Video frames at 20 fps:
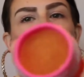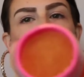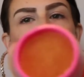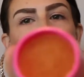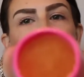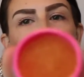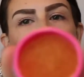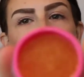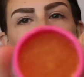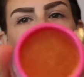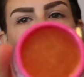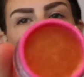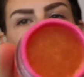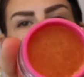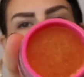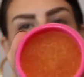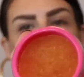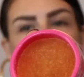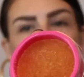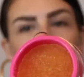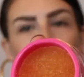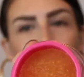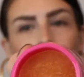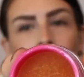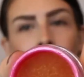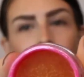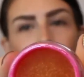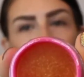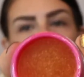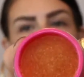but look.
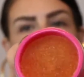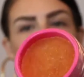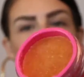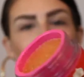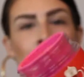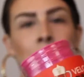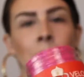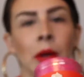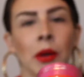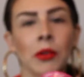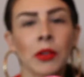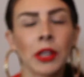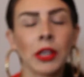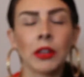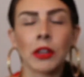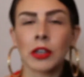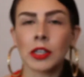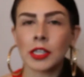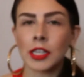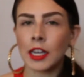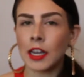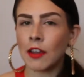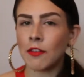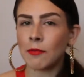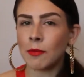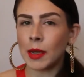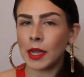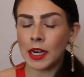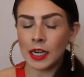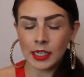It barely looks like
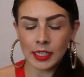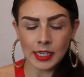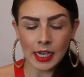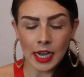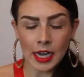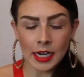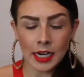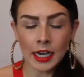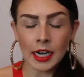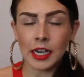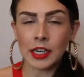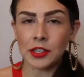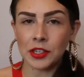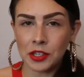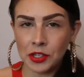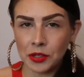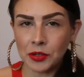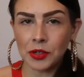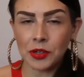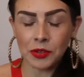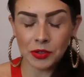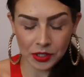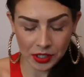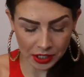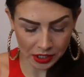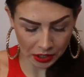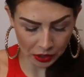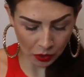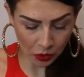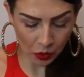I've made a dent and I do use
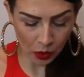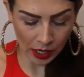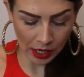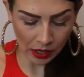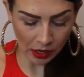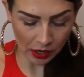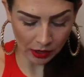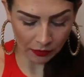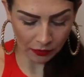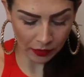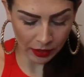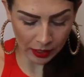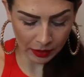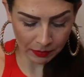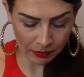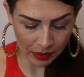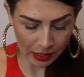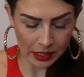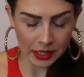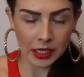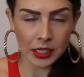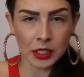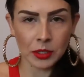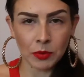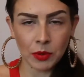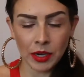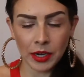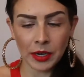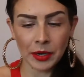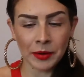these quite often, but
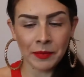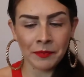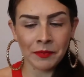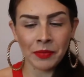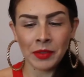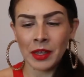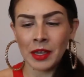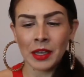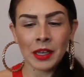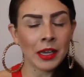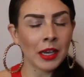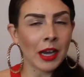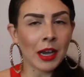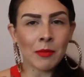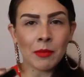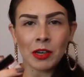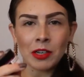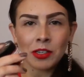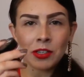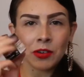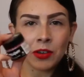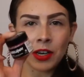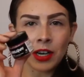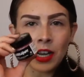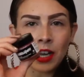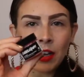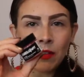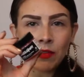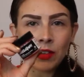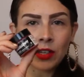this one I'm also going
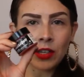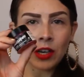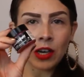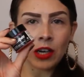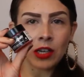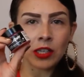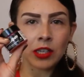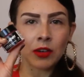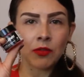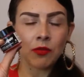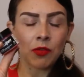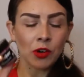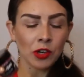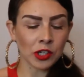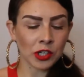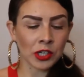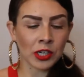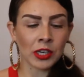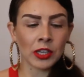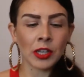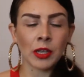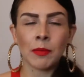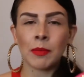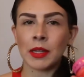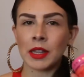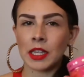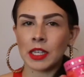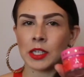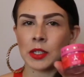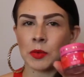to have to toss unfortunately,
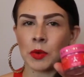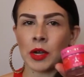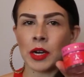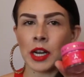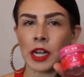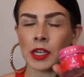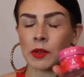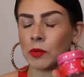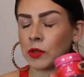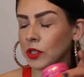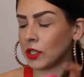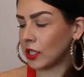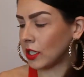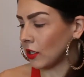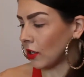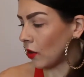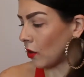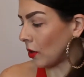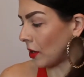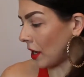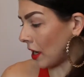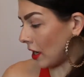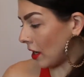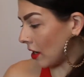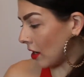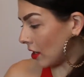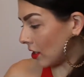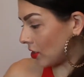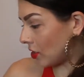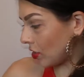but this one I will still
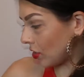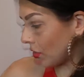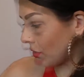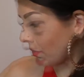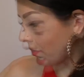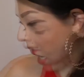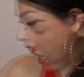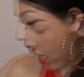hang on to.